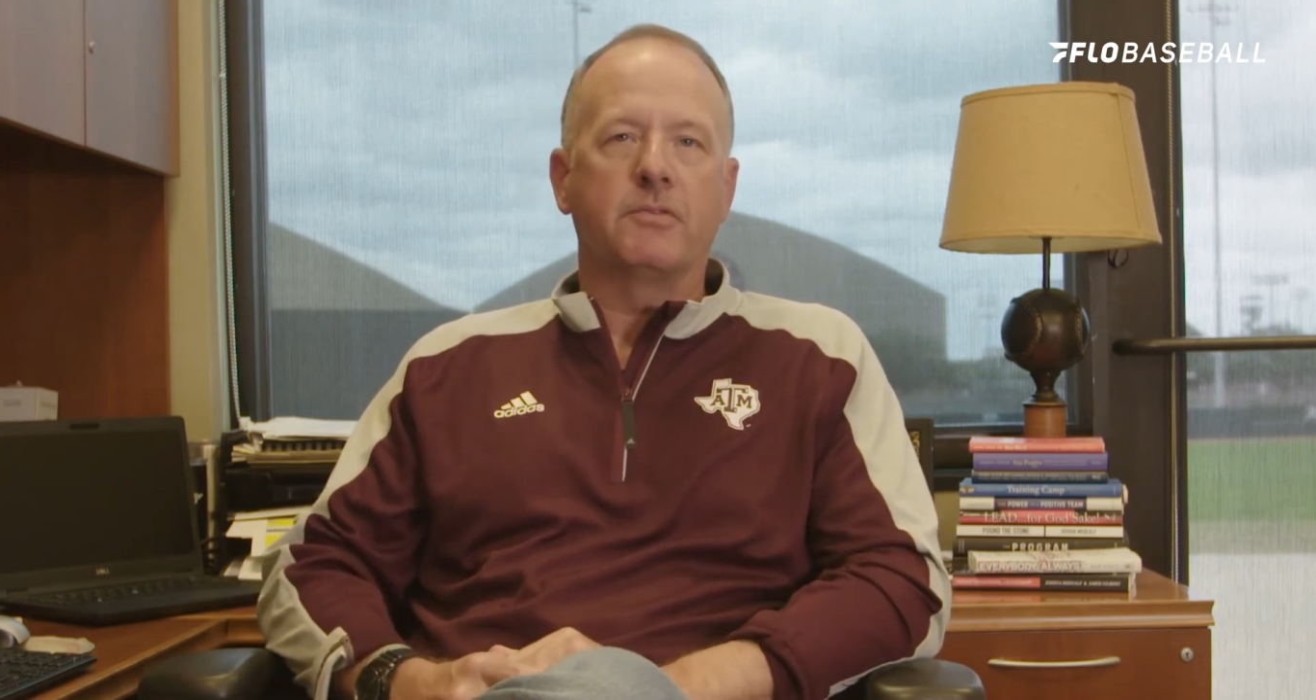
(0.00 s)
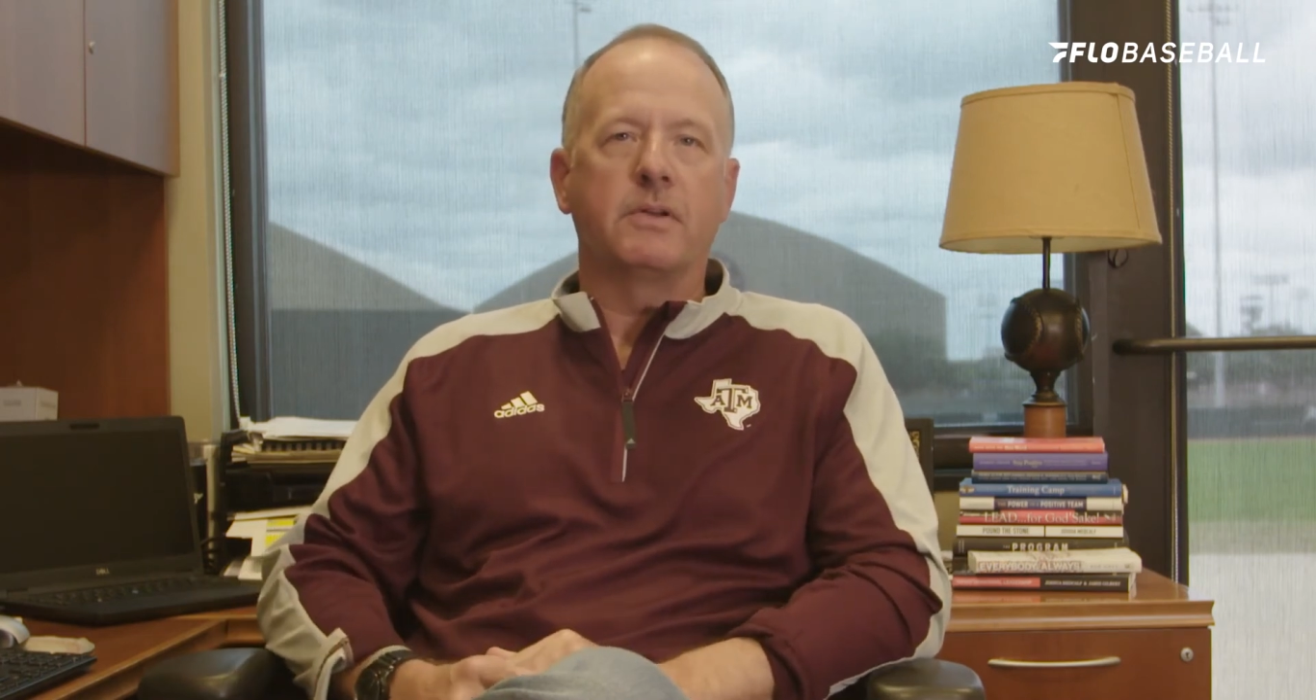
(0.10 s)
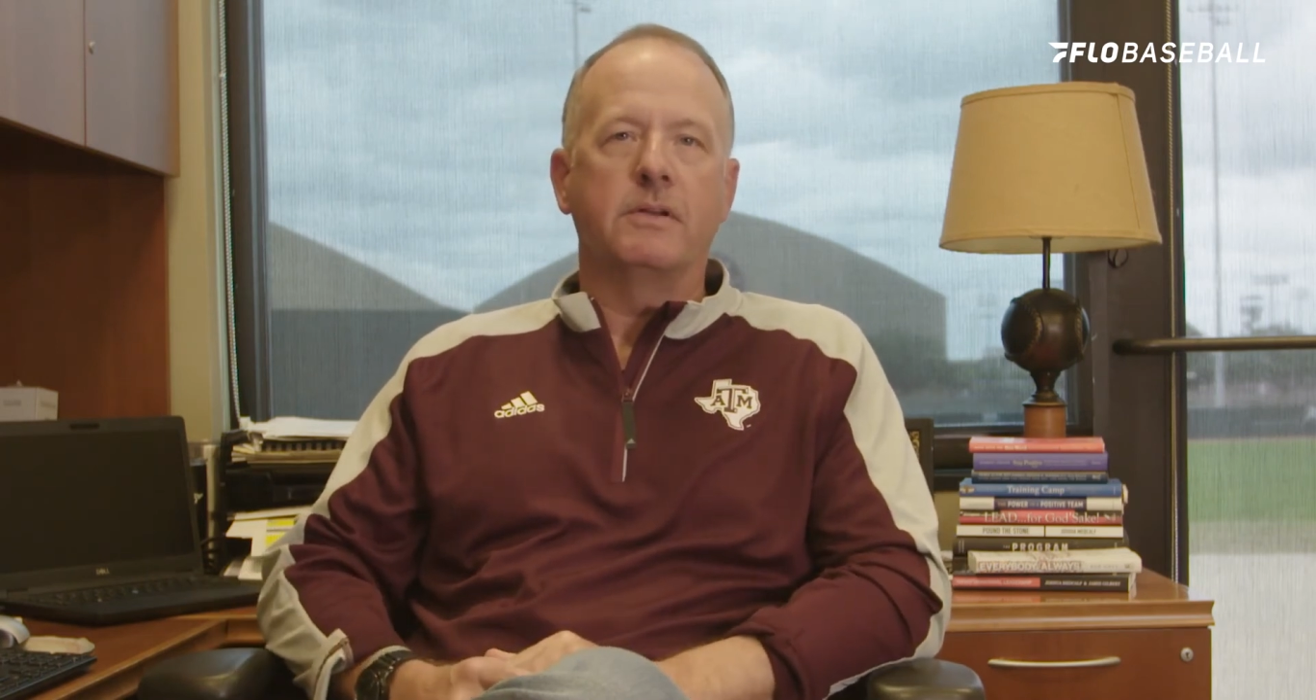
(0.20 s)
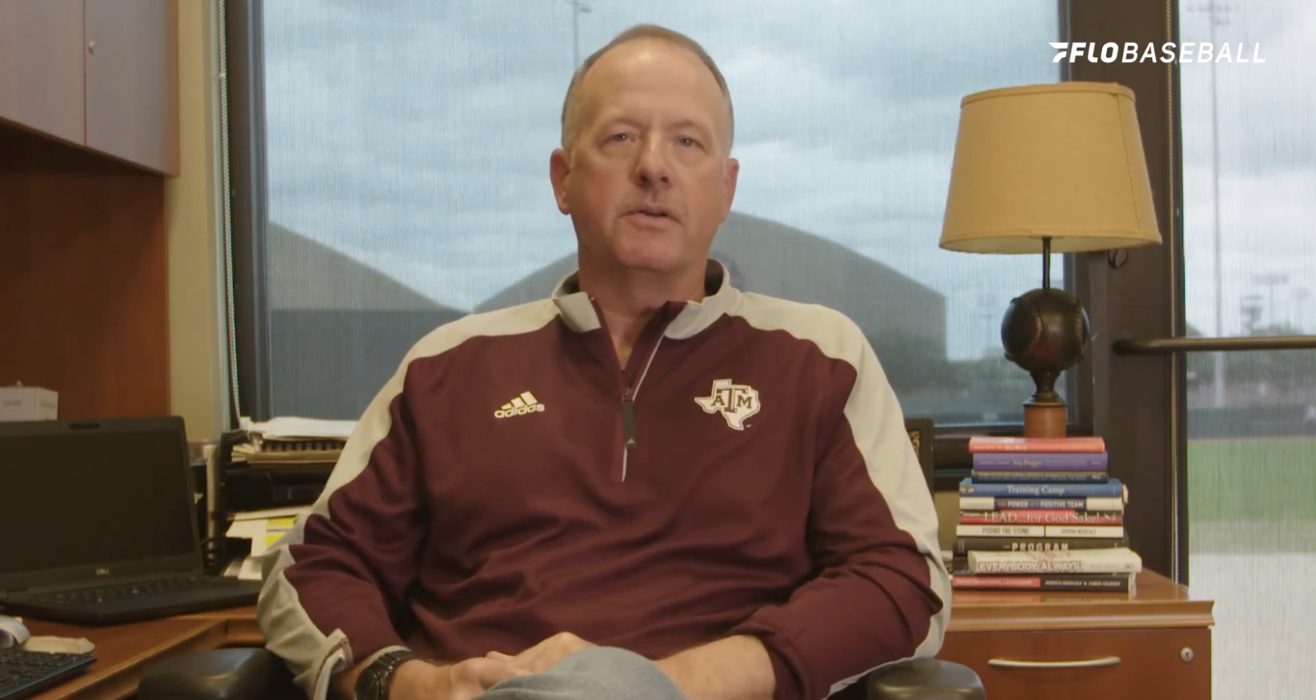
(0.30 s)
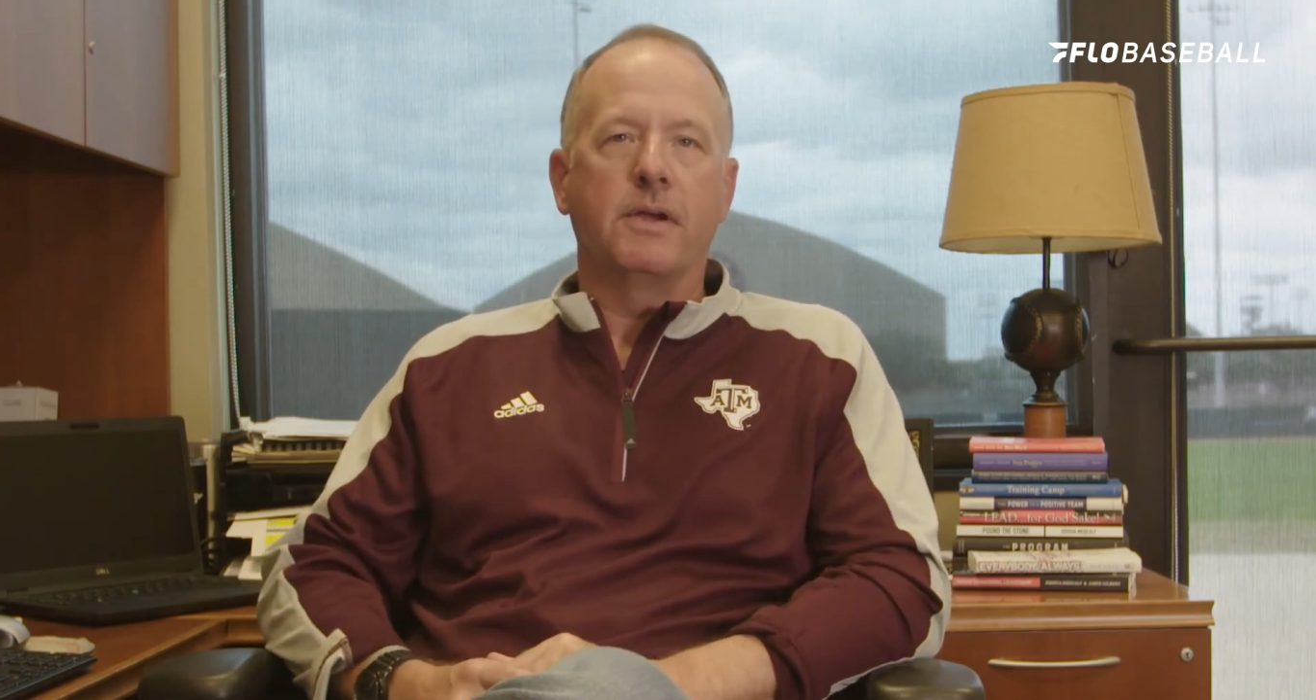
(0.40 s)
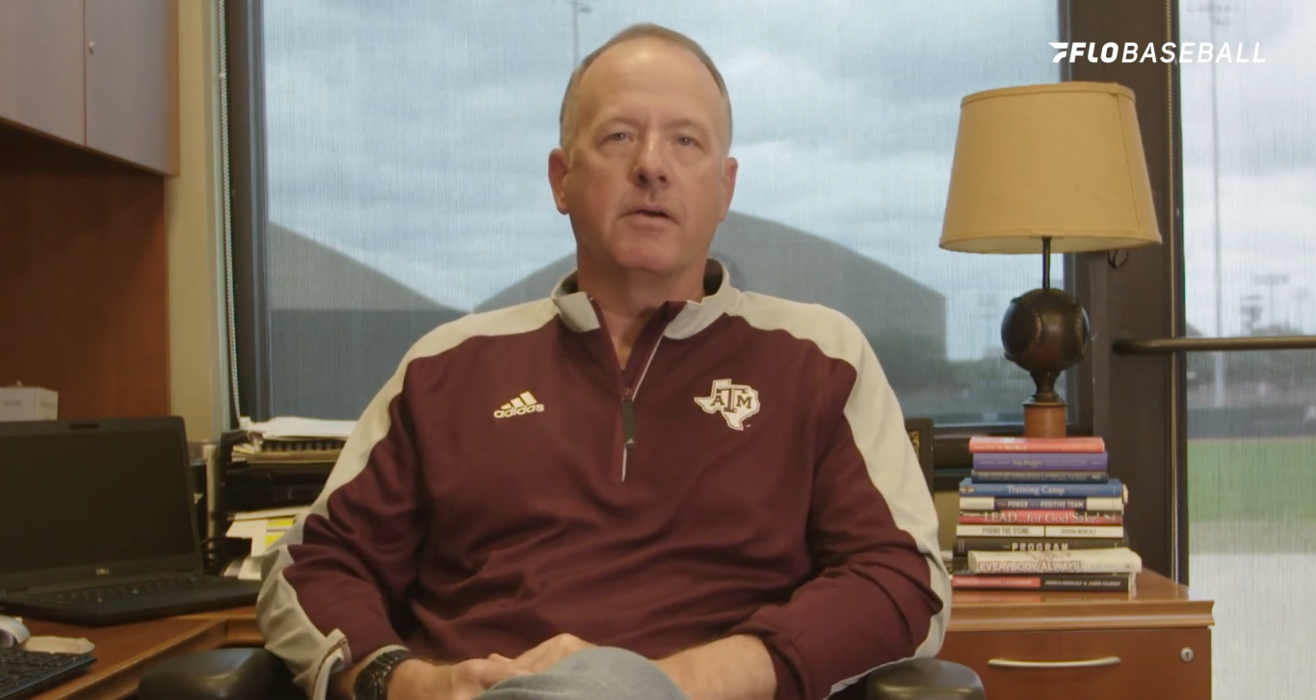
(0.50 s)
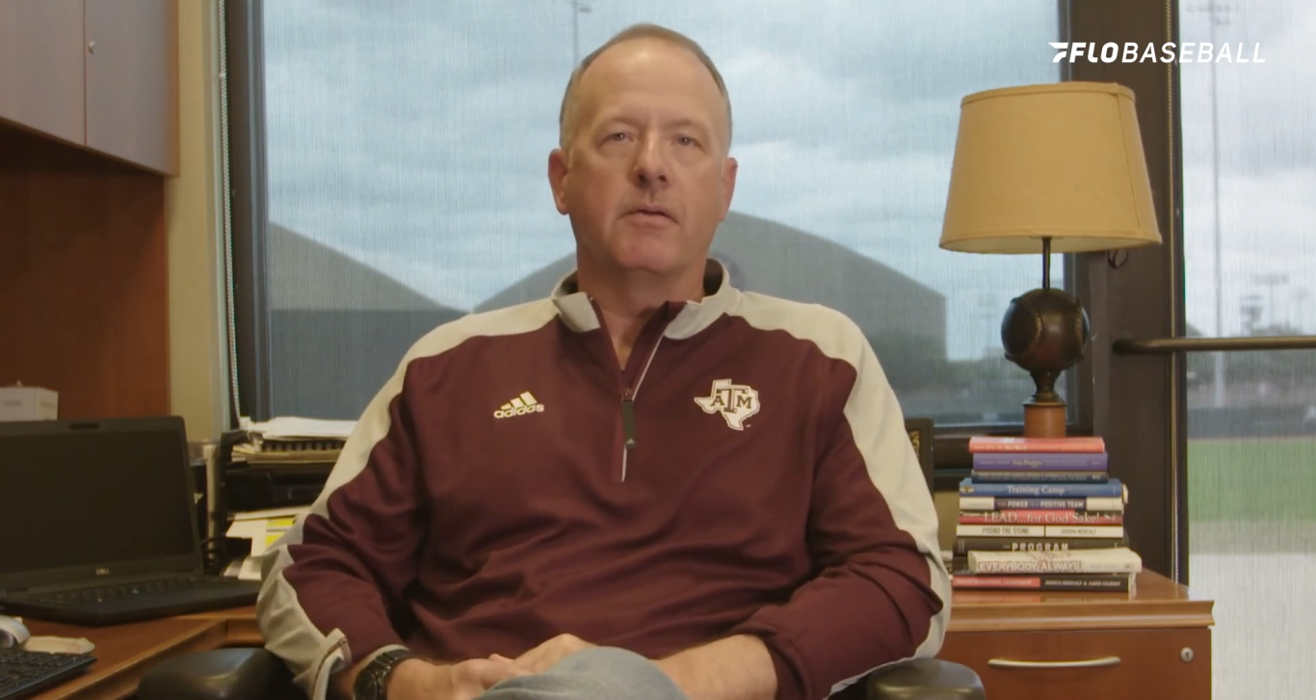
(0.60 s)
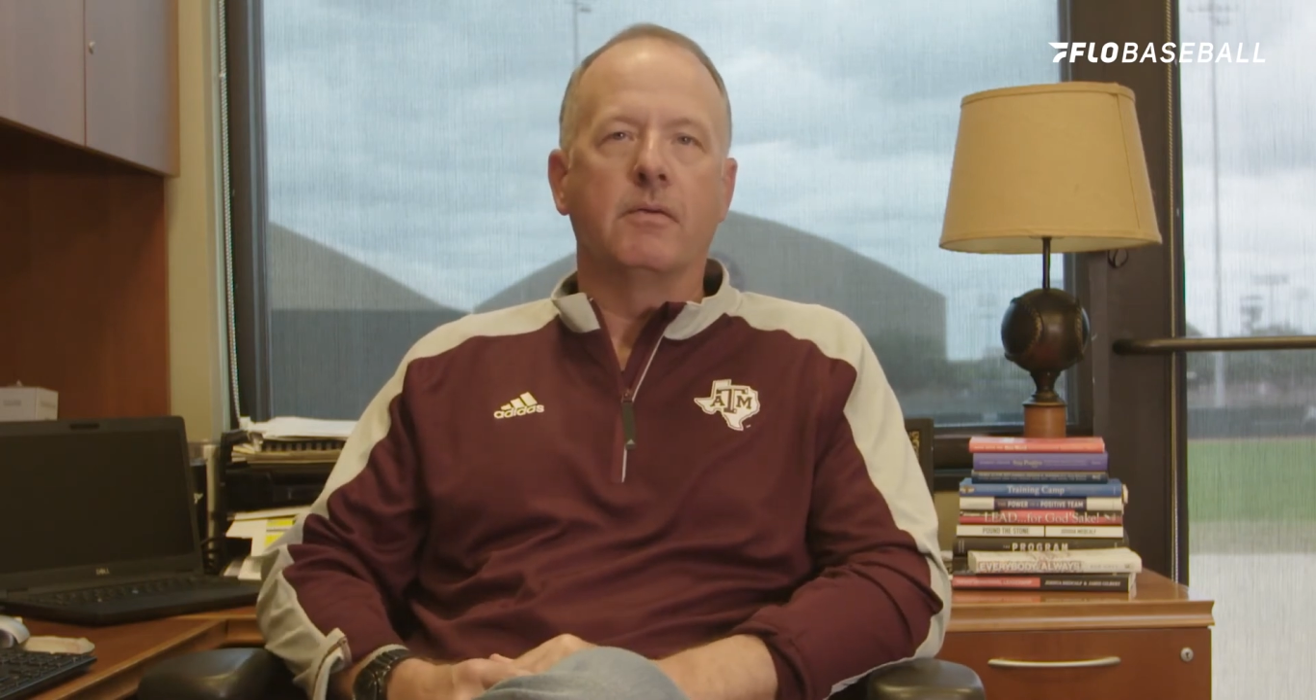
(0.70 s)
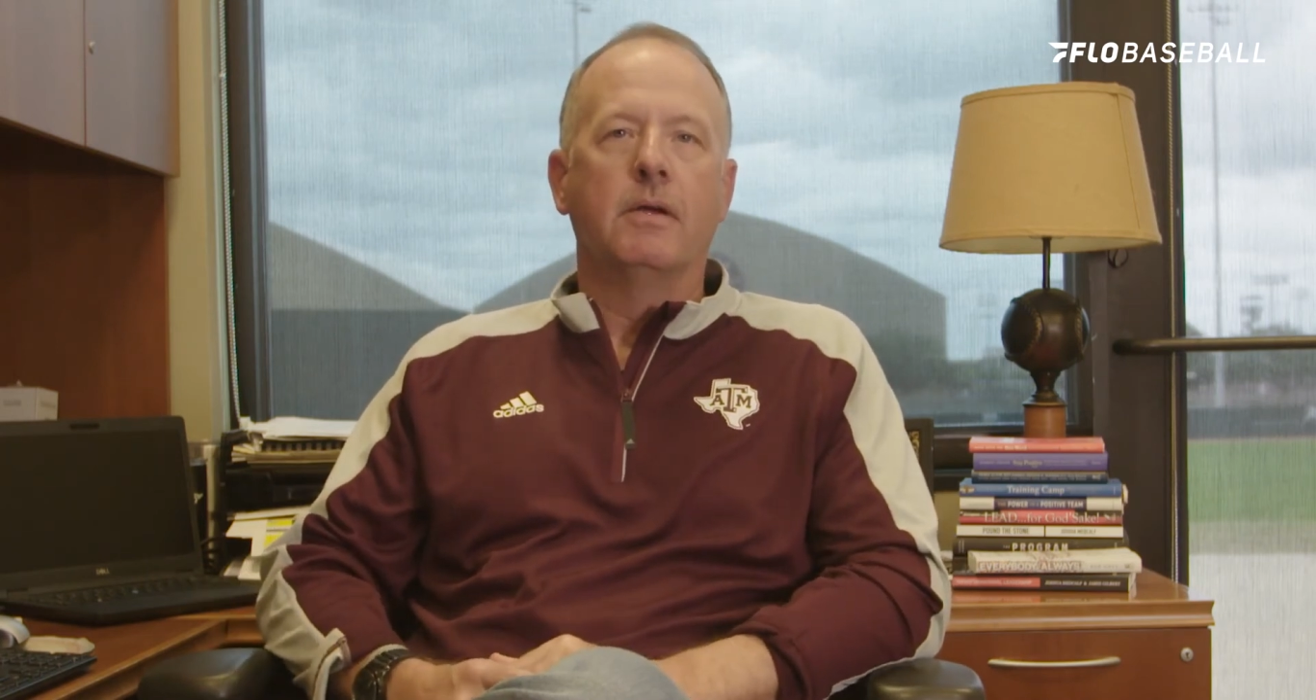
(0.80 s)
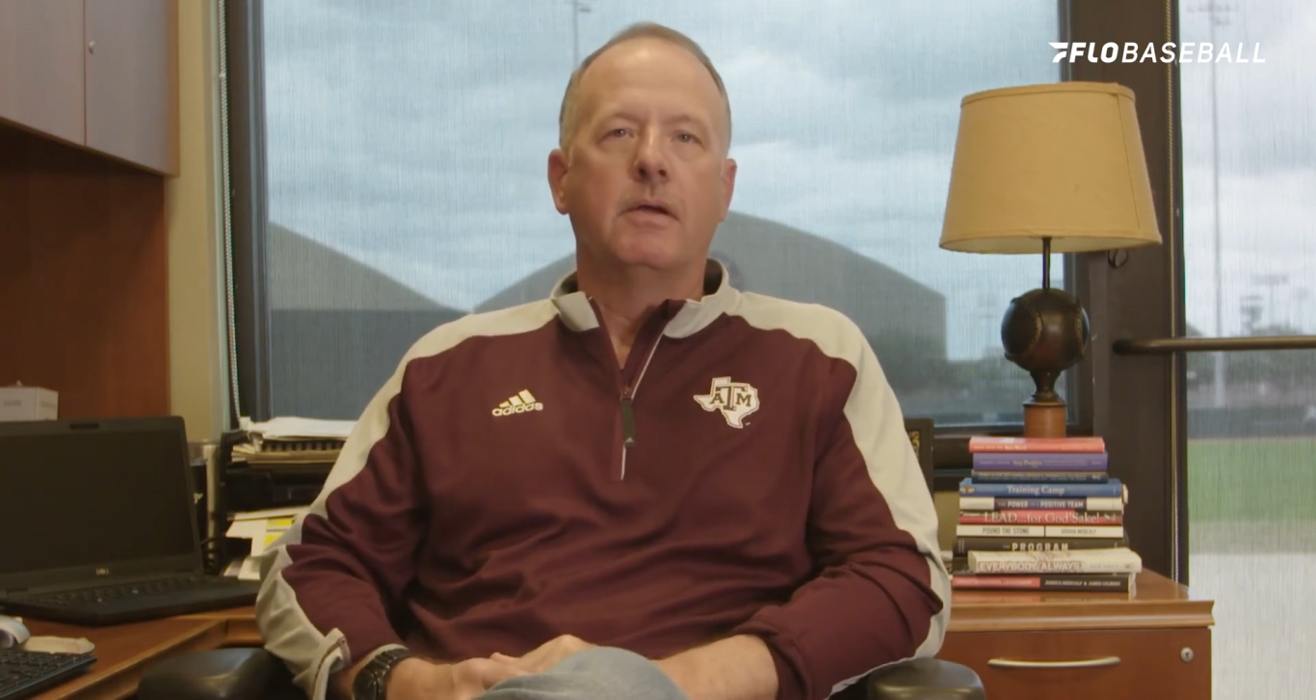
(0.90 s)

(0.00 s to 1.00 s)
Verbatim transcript: senior year